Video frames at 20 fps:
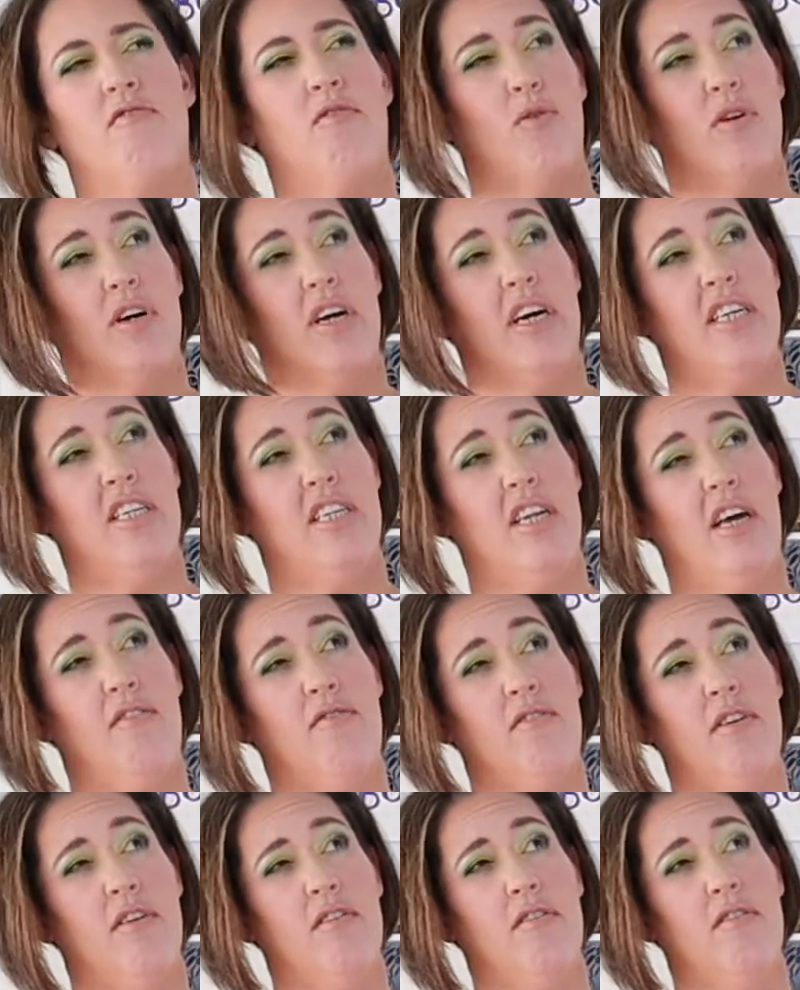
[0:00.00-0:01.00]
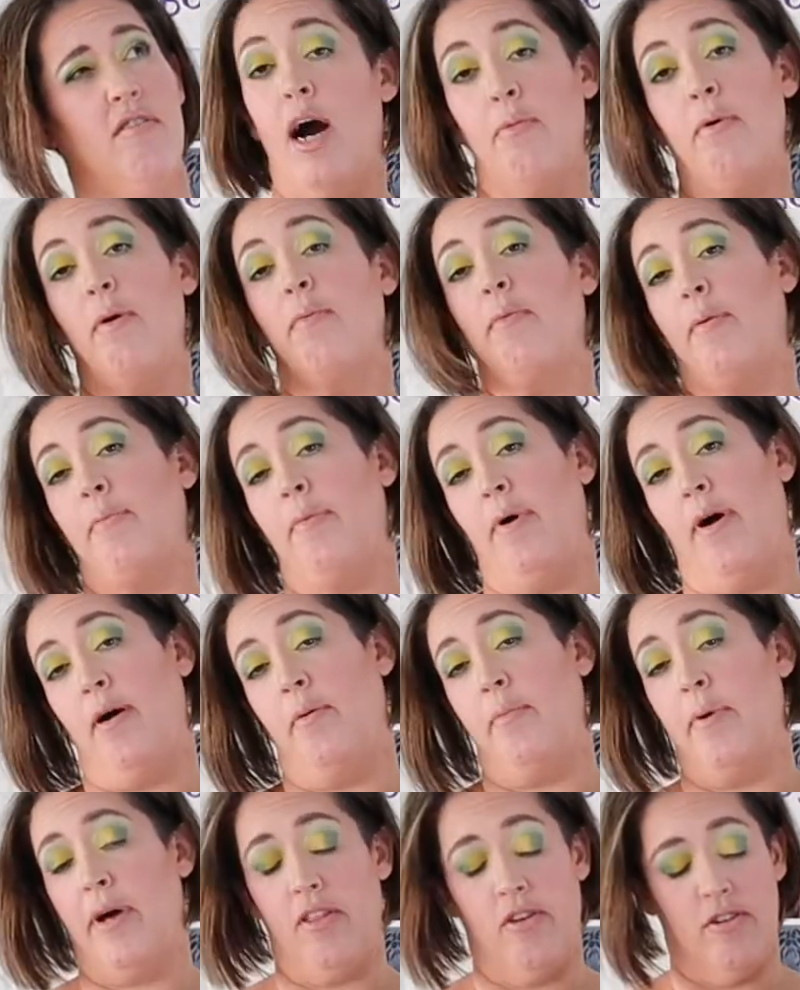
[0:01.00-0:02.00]
4 days after? I bought my
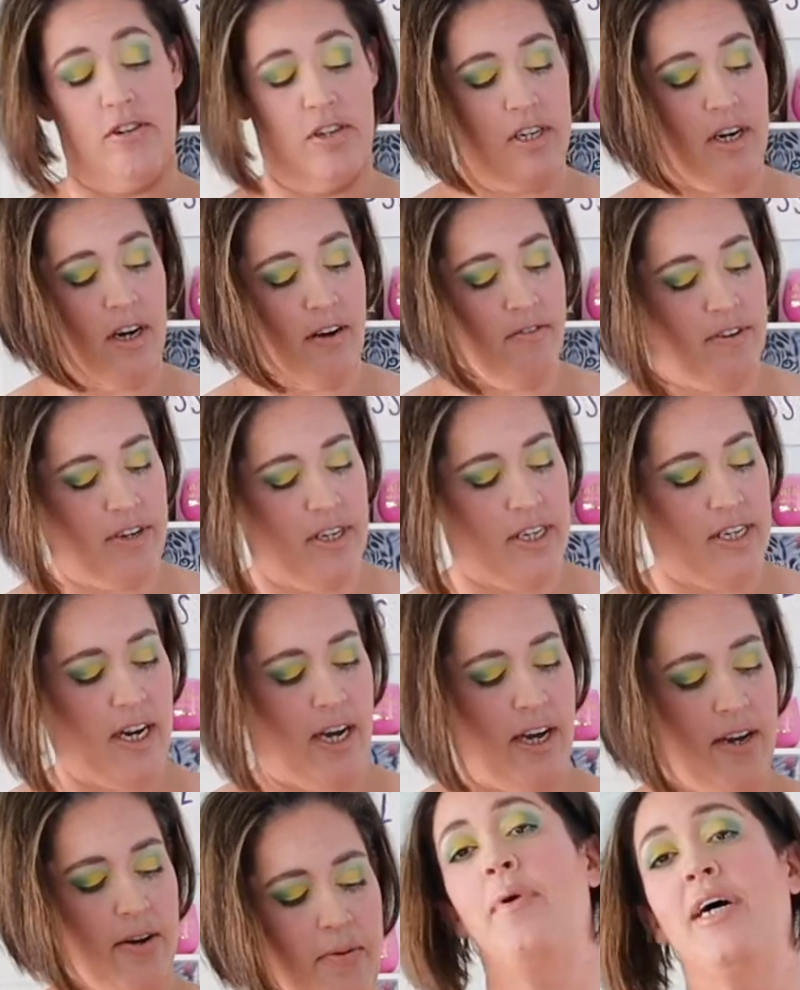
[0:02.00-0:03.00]
mom other stuff instead.